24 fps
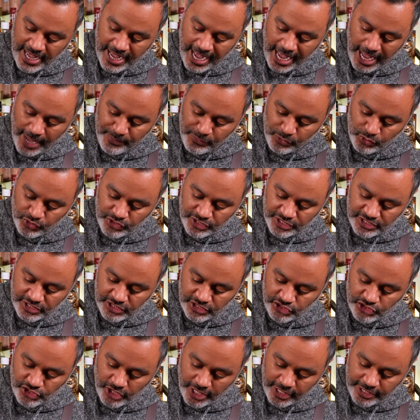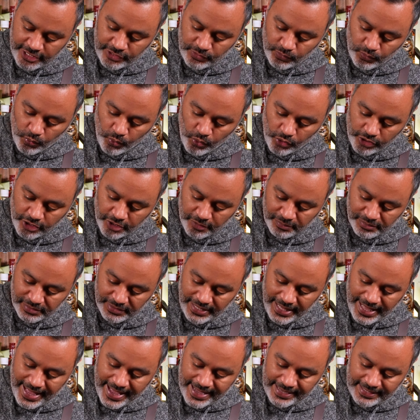I'm using Johnny Walker
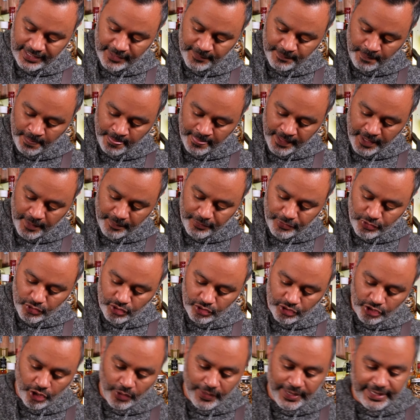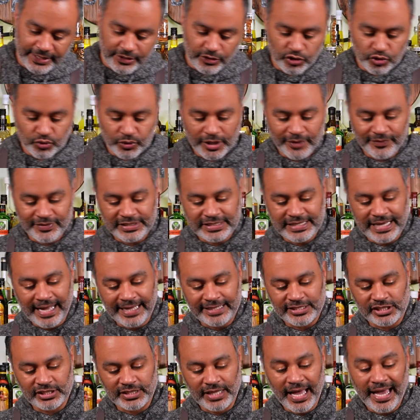Black, but you can go ahead and use whatever
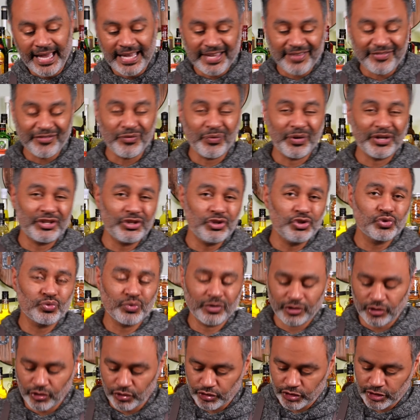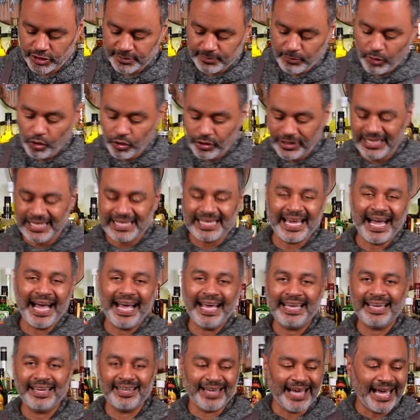Scotch you like. If you want to use one of those smoky
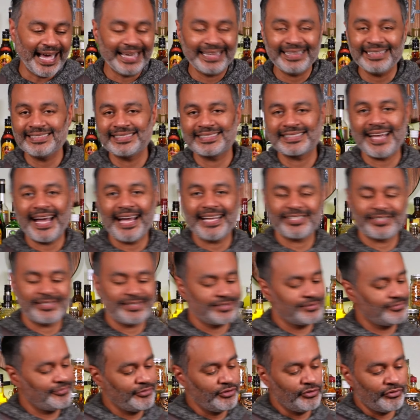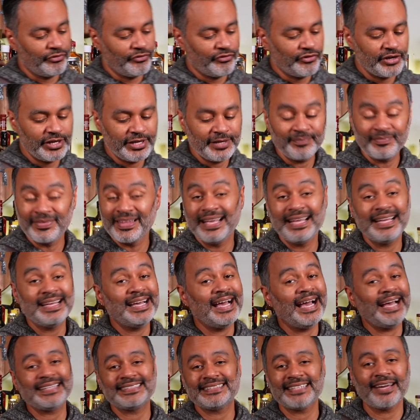Isla Scotches, feel free.
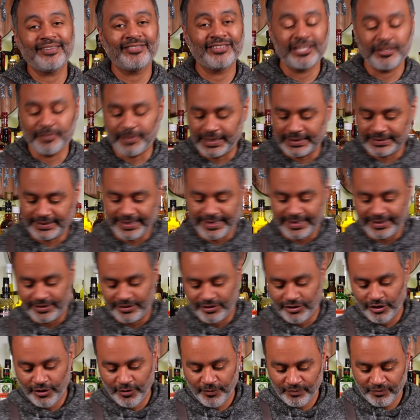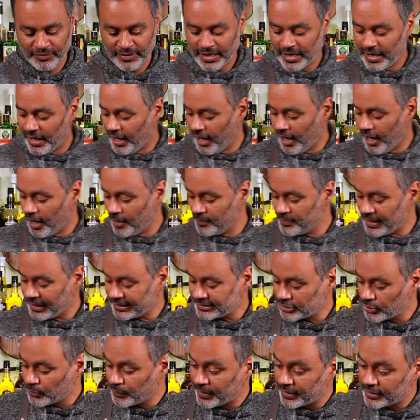That's not really my thing, you know? Next
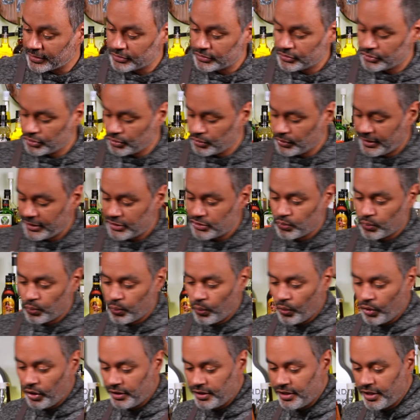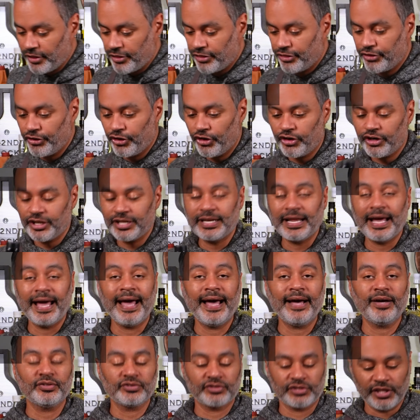thing we're gonna do is 1/3
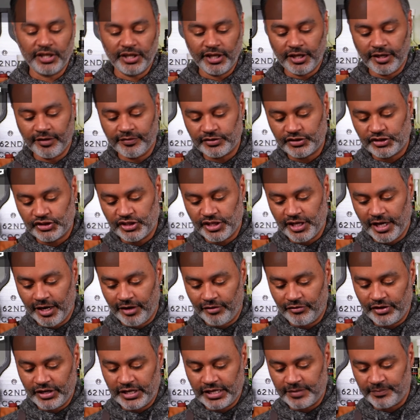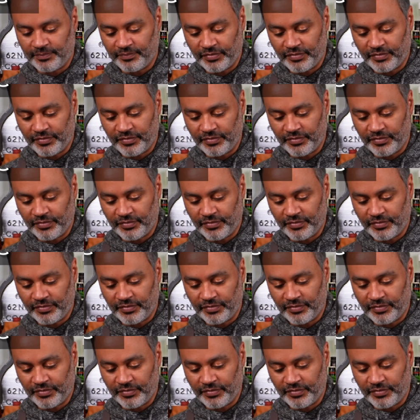ounce of Cheery